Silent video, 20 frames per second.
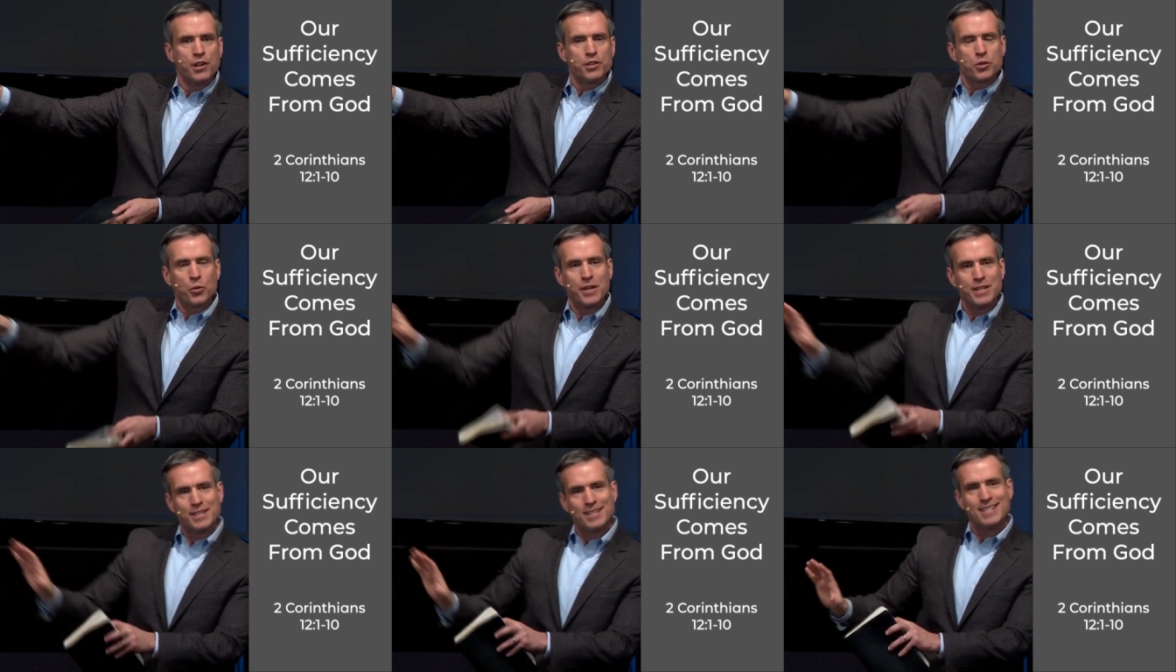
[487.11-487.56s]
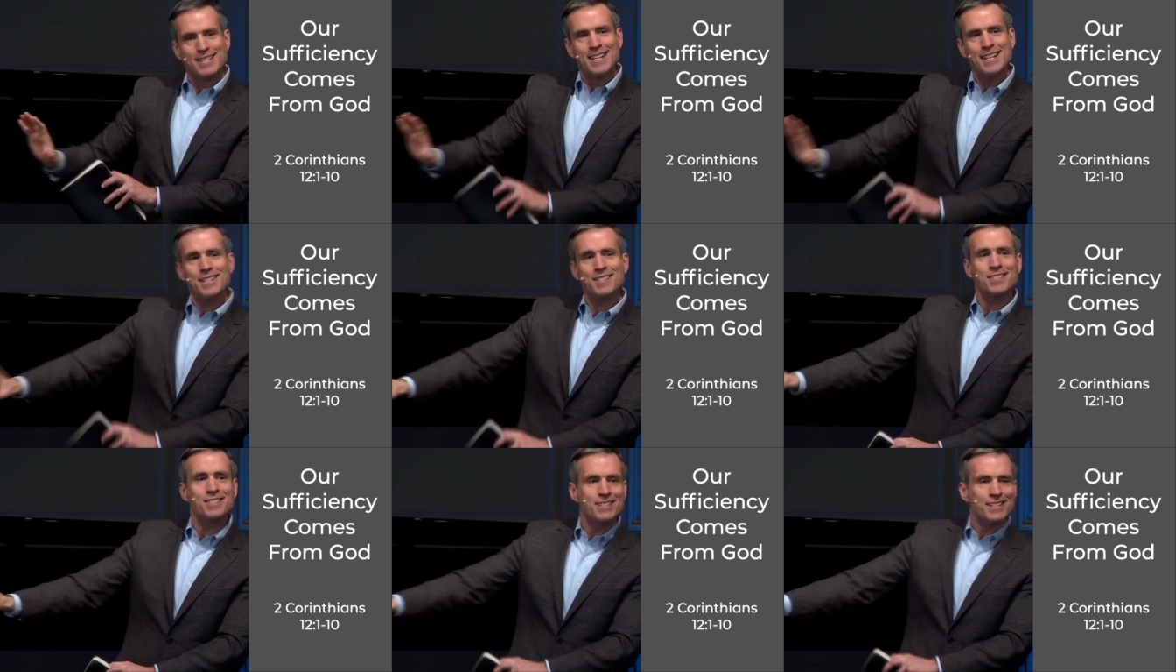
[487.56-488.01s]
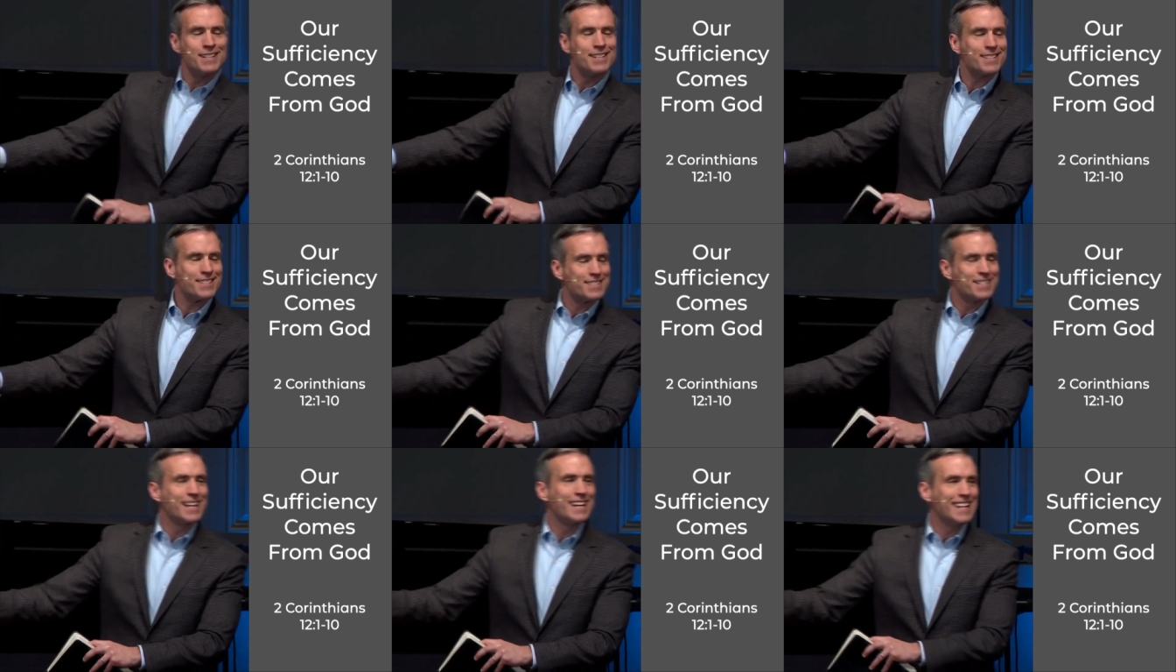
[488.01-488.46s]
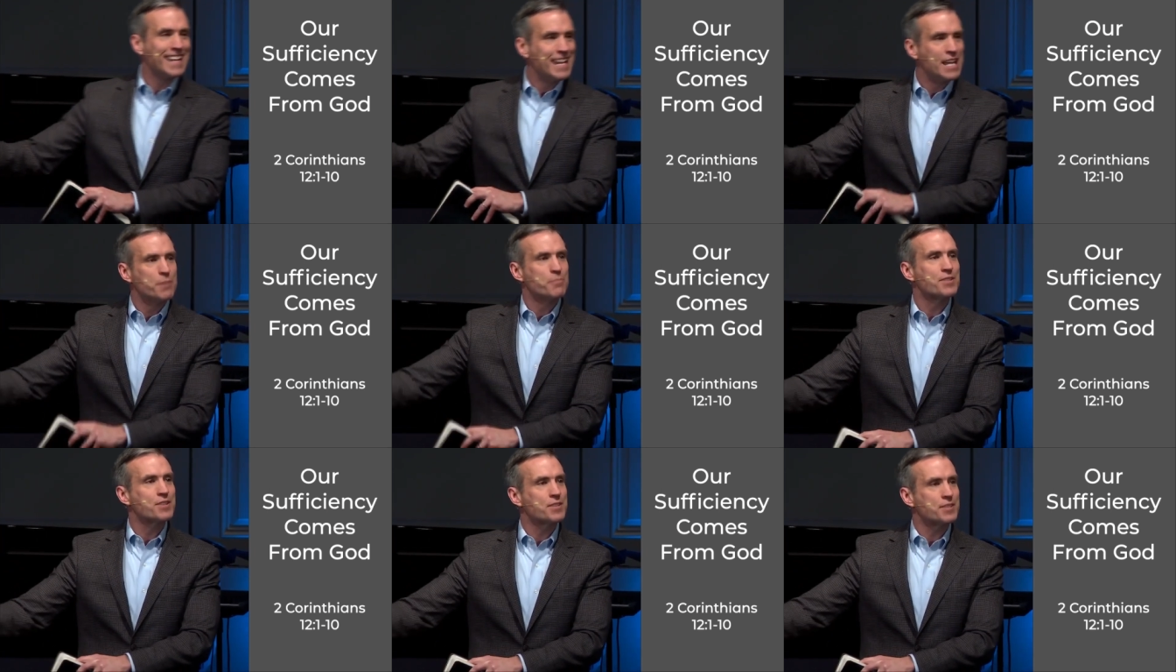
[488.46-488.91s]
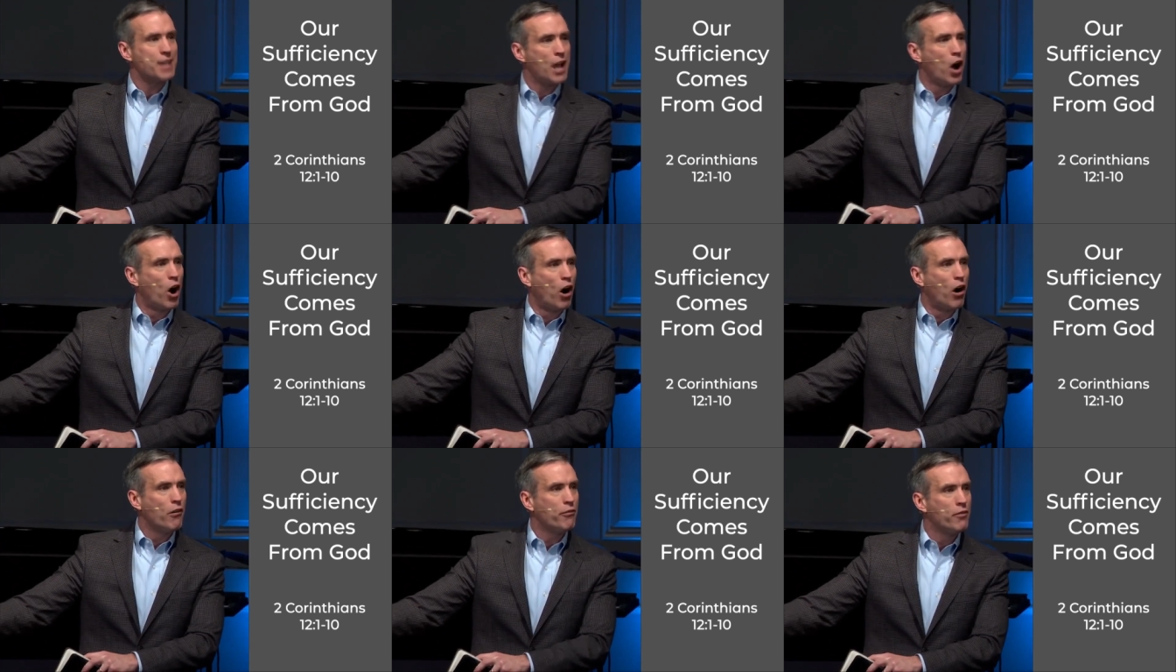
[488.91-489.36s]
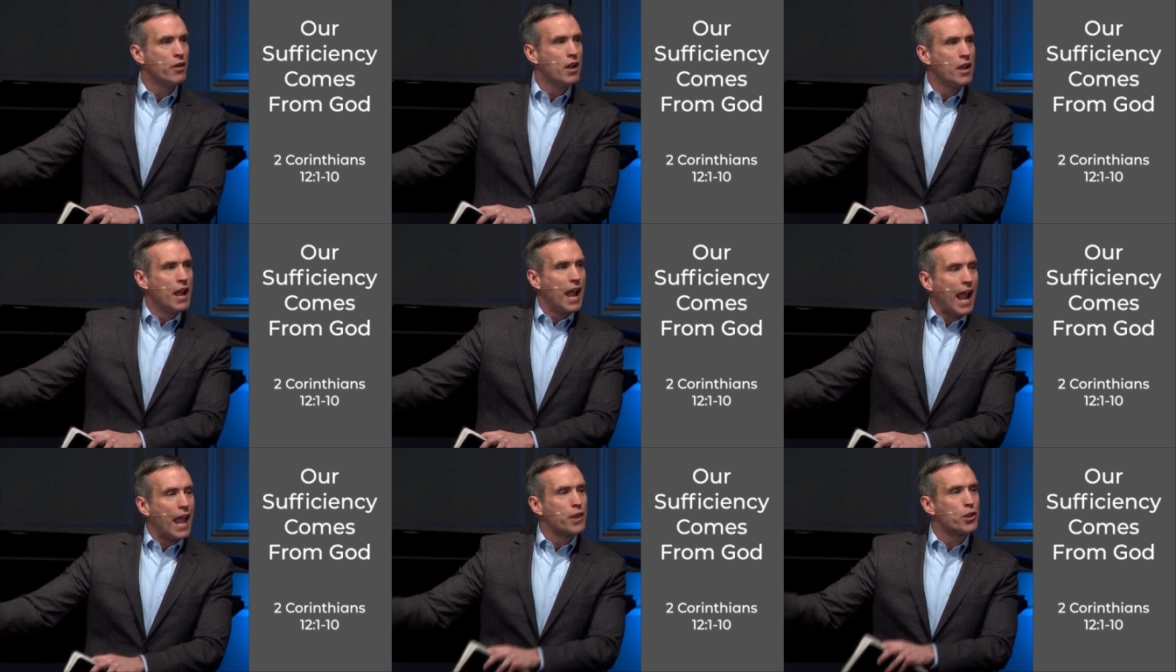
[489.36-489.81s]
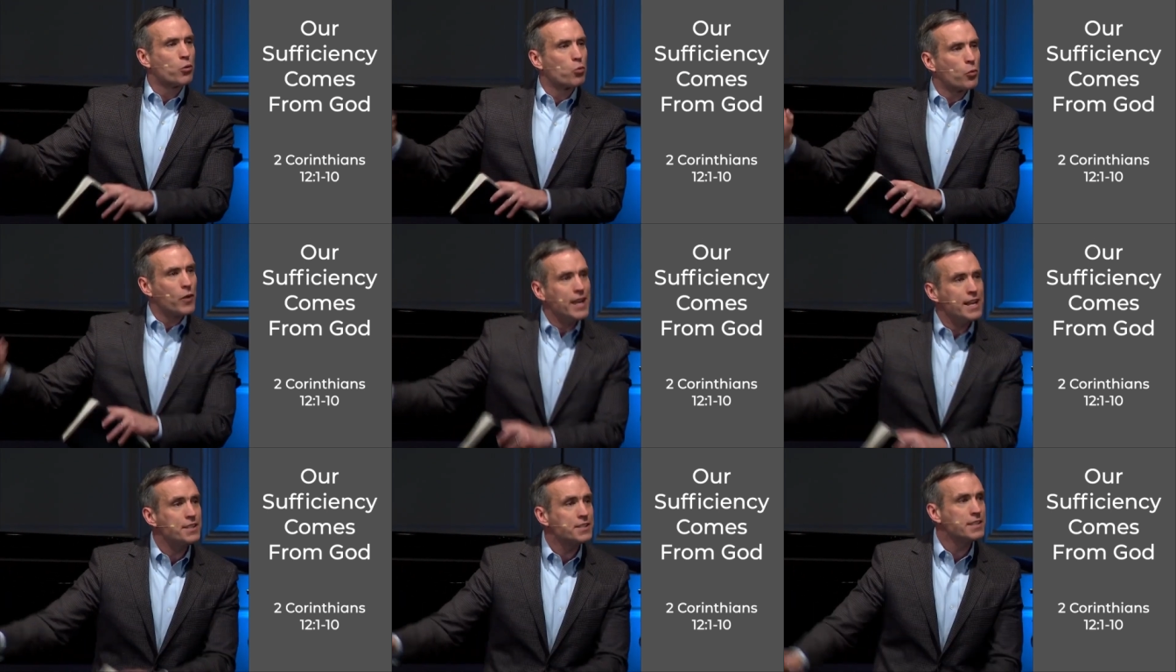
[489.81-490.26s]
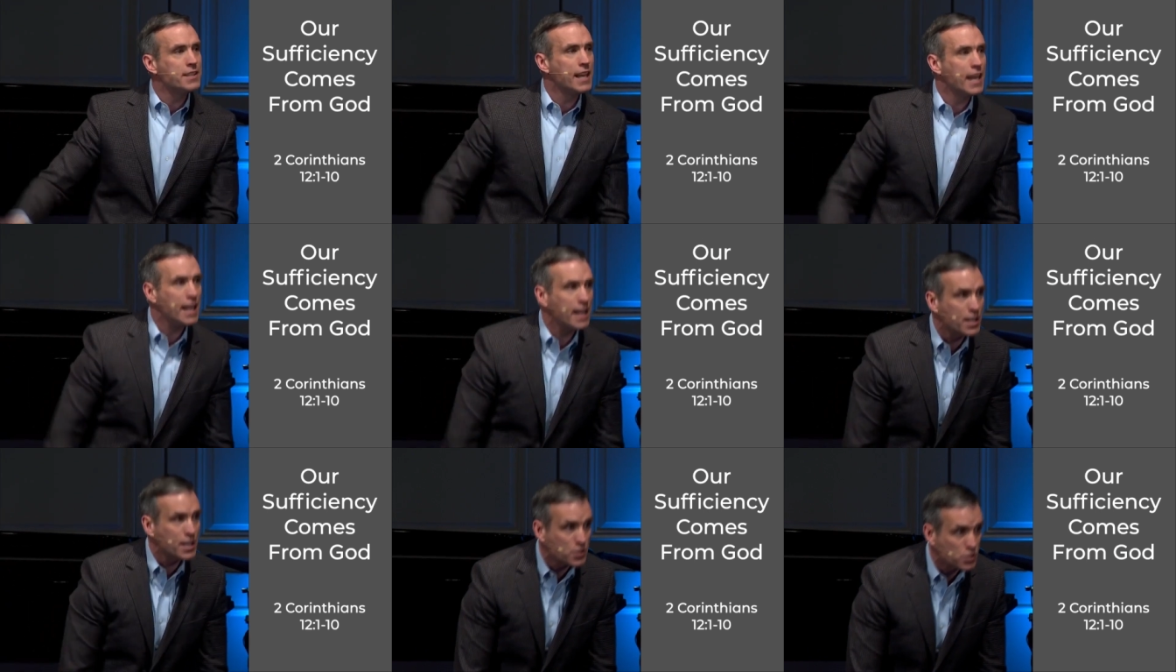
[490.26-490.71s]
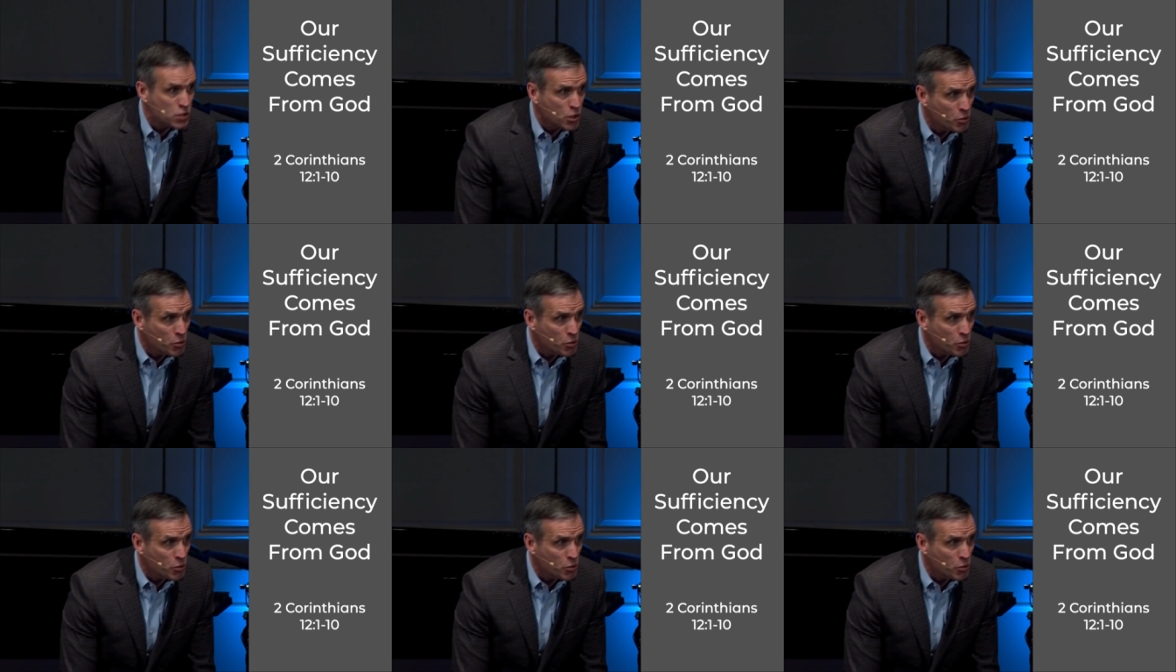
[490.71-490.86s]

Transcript: So he's distancing himself and the reason that he is